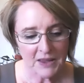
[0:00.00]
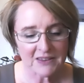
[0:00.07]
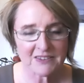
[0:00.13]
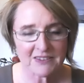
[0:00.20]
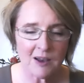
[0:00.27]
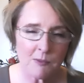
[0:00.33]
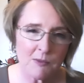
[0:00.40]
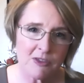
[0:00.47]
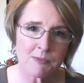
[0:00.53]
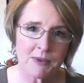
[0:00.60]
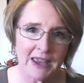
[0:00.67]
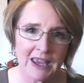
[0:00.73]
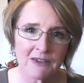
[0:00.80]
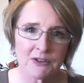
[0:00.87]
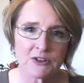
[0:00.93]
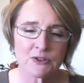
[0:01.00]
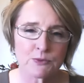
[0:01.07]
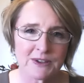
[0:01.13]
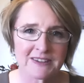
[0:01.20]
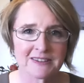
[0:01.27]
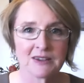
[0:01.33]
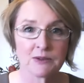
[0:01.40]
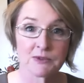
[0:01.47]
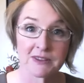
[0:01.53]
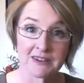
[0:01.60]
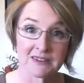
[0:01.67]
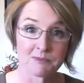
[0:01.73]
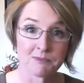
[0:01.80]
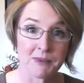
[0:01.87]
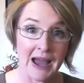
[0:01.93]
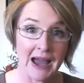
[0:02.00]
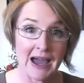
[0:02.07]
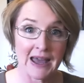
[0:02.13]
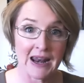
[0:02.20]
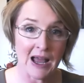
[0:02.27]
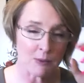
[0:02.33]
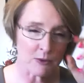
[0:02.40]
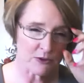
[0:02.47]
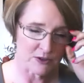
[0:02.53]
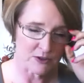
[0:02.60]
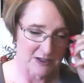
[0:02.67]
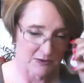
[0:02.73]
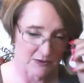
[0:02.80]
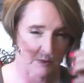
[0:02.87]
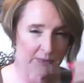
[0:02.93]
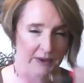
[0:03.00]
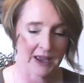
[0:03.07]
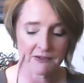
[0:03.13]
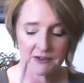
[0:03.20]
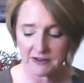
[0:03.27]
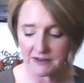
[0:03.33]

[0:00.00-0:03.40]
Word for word: some of the behaviors we see with these bad apples or difficult behaviors,